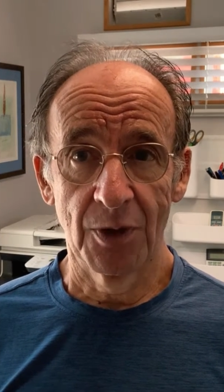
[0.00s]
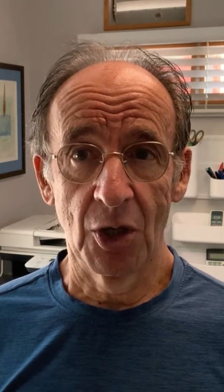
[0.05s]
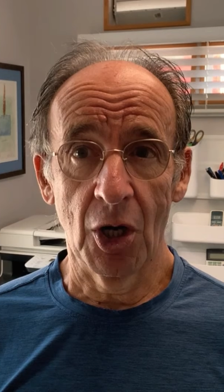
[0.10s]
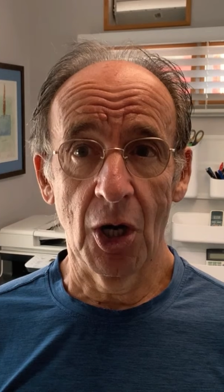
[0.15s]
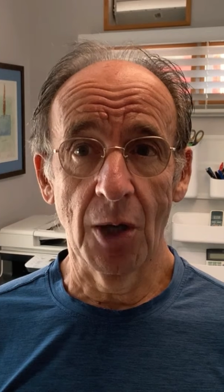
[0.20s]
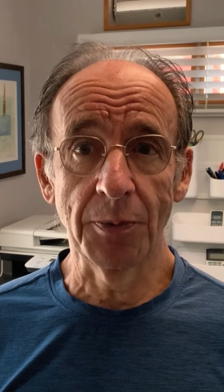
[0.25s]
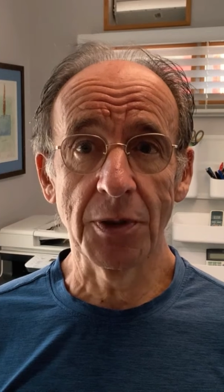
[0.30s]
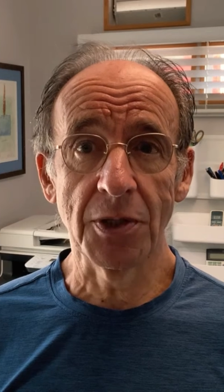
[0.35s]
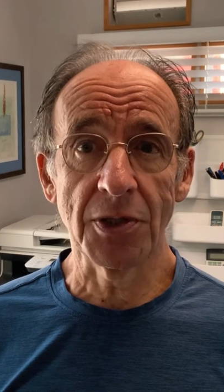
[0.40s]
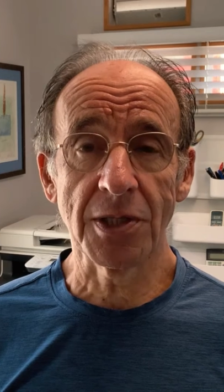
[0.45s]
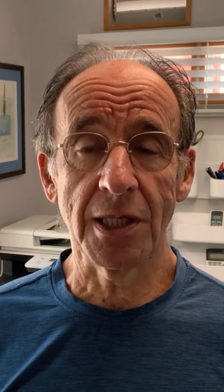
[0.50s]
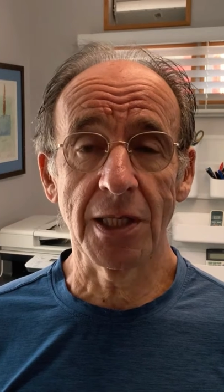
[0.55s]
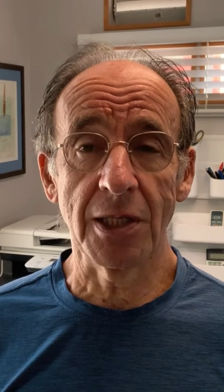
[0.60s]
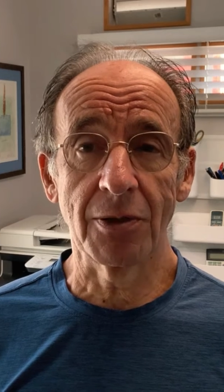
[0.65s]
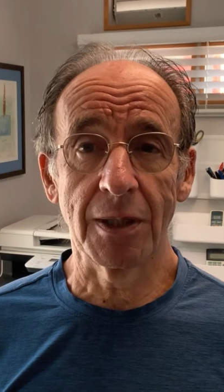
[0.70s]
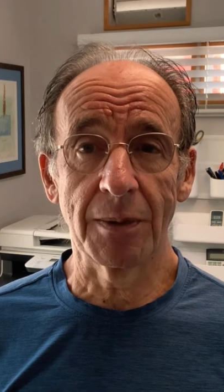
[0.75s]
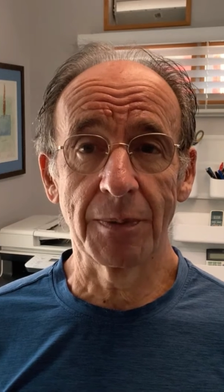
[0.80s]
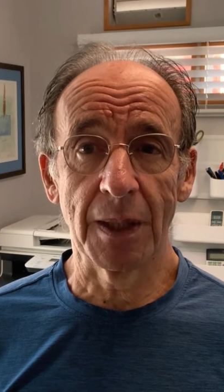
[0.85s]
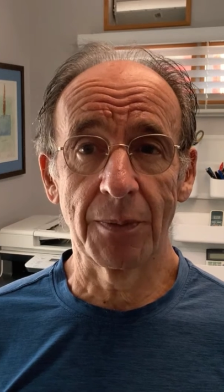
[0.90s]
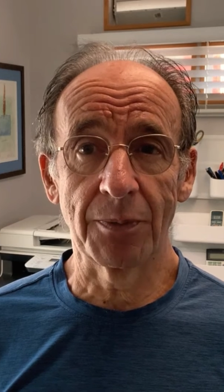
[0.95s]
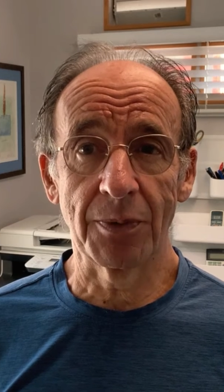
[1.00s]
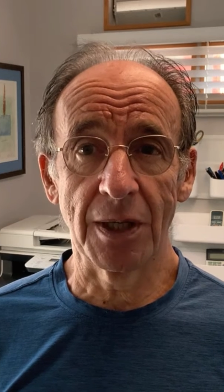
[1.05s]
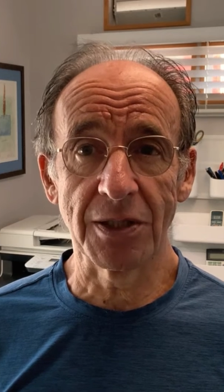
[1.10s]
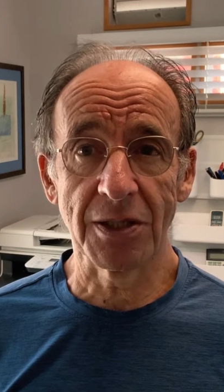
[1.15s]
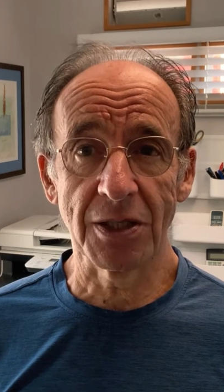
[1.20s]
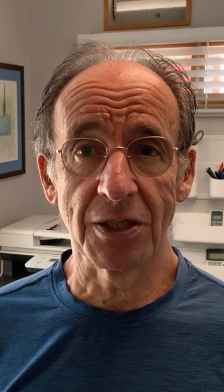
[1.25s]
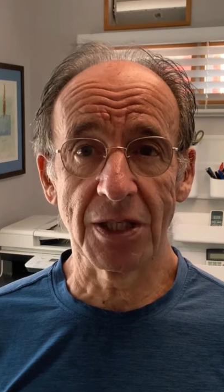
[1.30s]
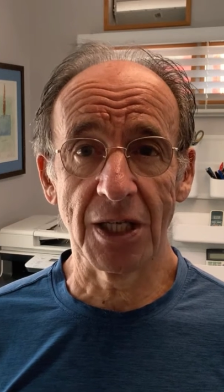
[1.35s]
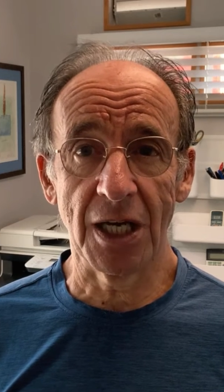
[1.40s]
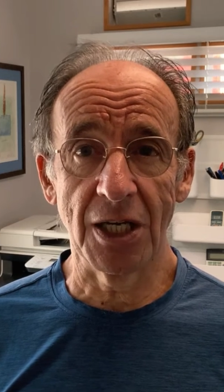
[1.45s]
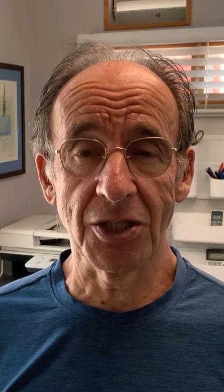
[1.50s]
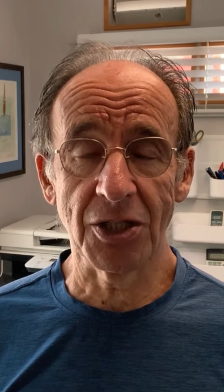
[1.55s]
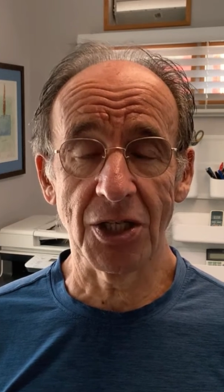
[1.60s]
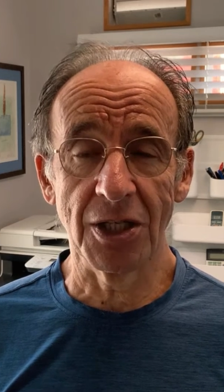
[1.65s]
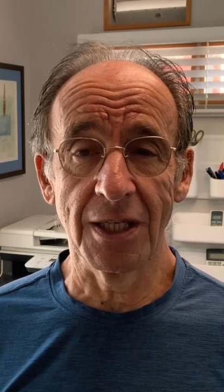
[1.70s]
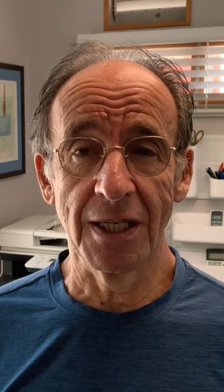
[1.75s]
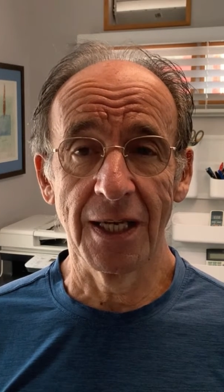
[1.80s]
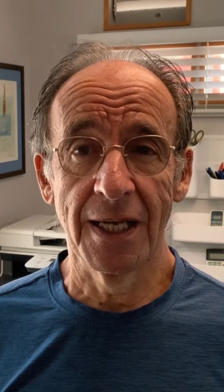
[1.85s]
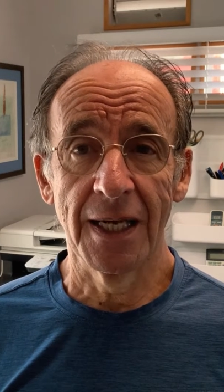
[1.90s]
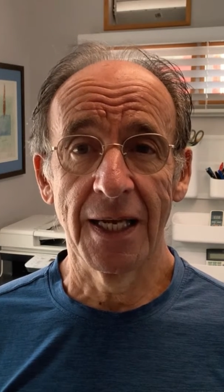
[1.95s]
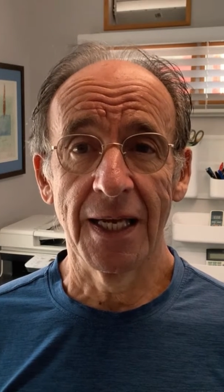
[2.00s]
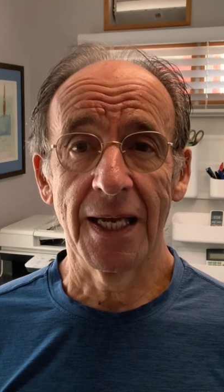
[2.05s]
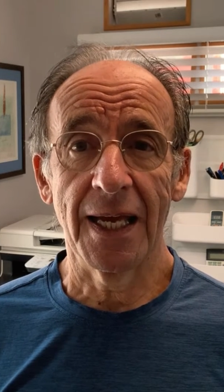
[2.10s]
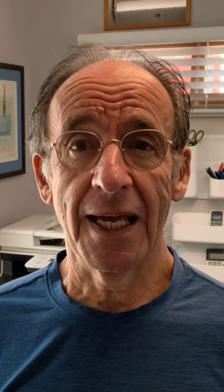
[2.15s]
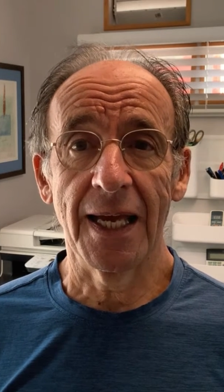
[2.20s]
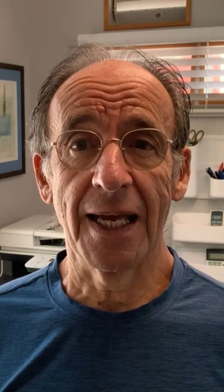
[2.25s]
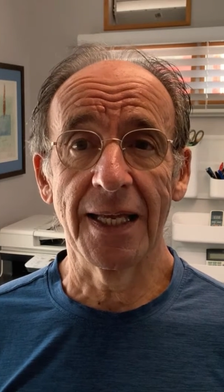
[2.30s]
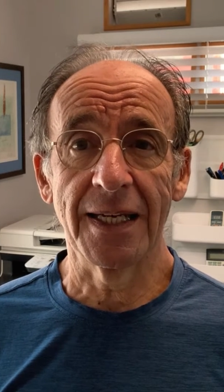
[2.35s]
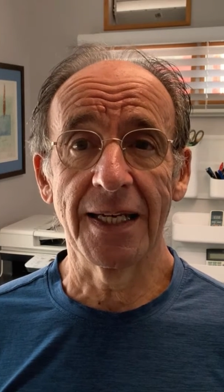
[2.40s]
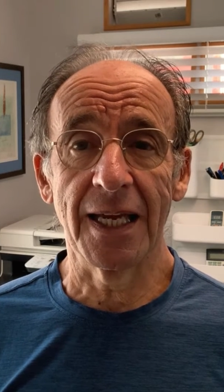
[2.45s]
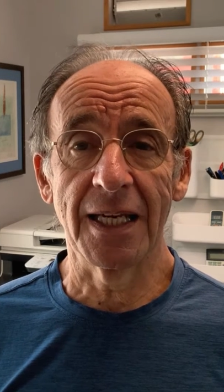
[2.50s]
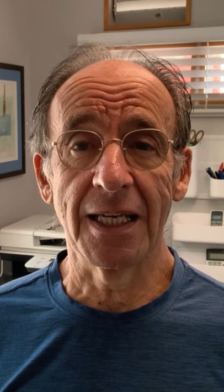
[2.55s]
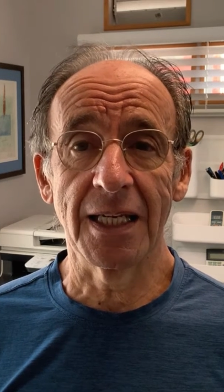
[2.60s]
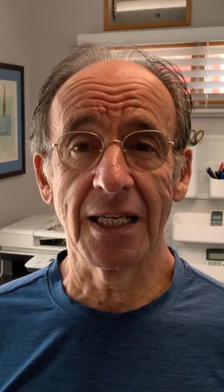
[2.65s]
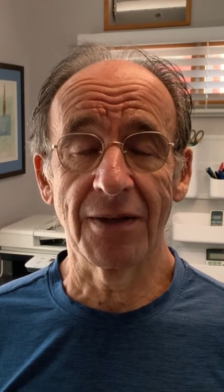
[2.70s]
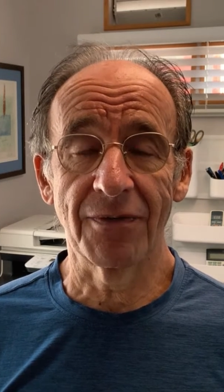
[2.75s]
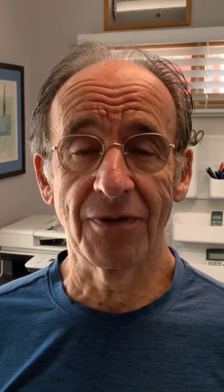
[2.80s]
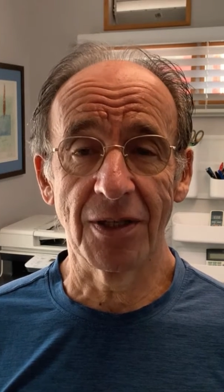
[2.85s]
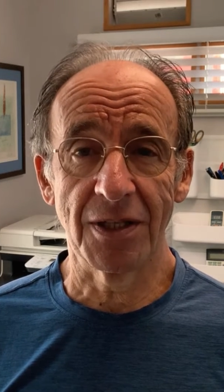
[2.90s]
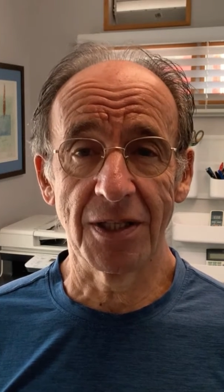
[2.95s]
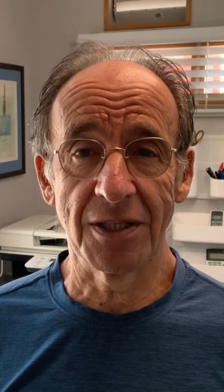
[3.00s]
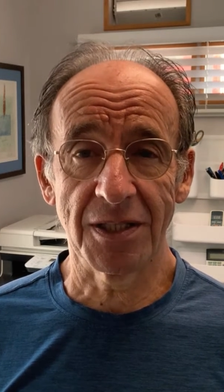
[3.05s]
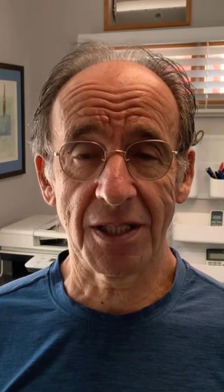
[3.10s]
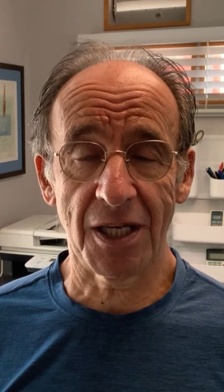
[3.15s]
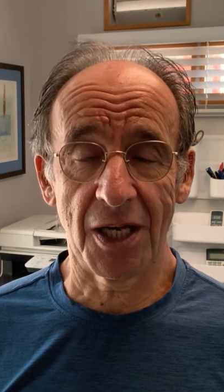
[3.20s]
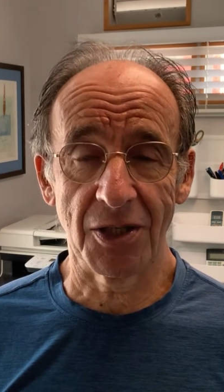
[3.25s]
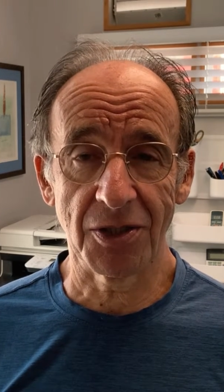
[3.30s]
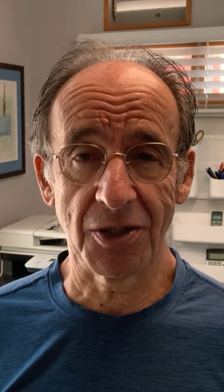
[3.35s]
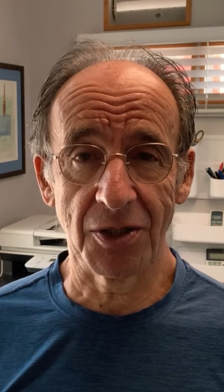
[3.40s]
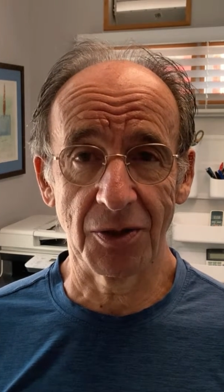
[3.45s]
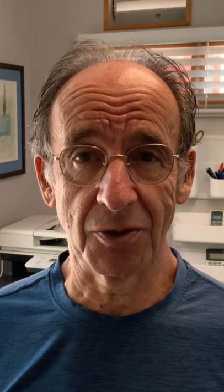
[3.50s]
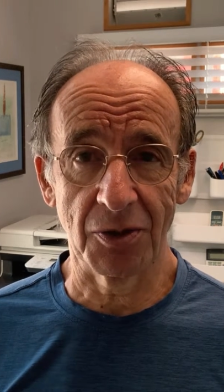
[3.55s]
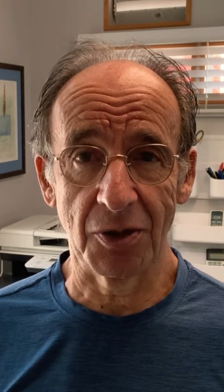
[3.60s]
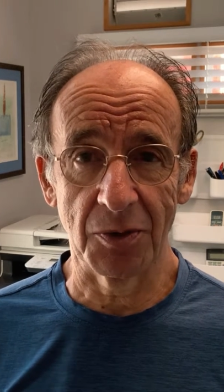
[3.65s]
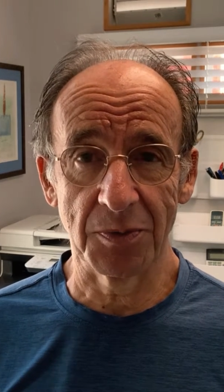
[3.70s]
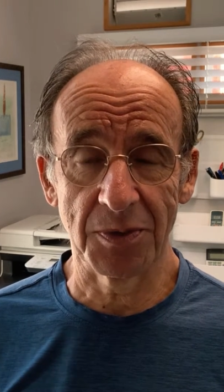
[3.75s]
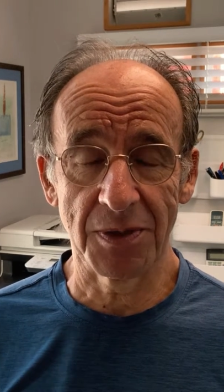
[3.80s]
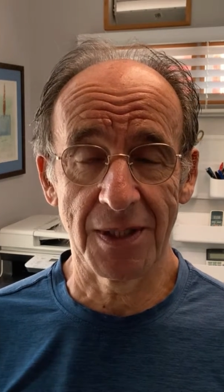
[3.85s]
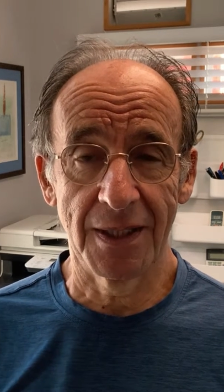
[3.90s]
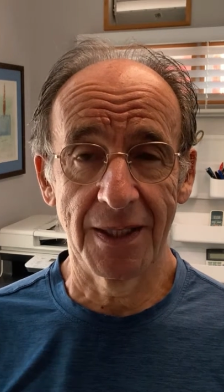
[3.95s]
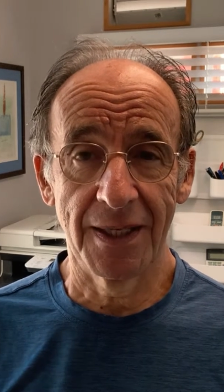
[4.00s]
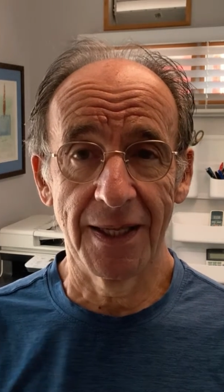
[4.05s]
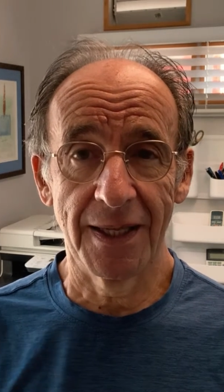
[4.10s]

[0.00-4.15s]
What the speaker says: Hope to see you at my presentation and any of the discussion groups.